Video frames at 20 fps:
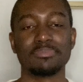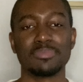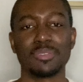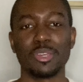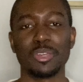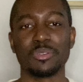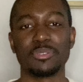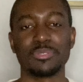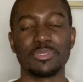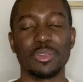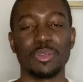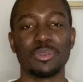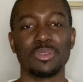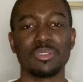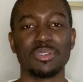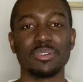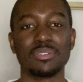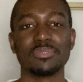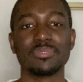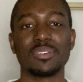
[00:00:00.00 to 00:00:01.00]
have heard
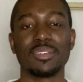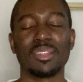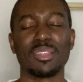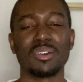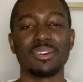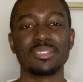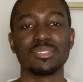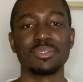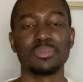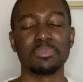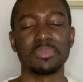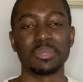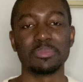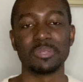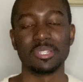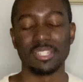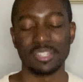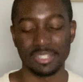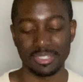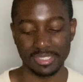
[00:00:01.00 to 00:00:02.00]
of a lot, or maybe
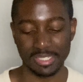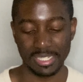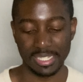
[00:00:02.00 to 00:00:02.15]
not.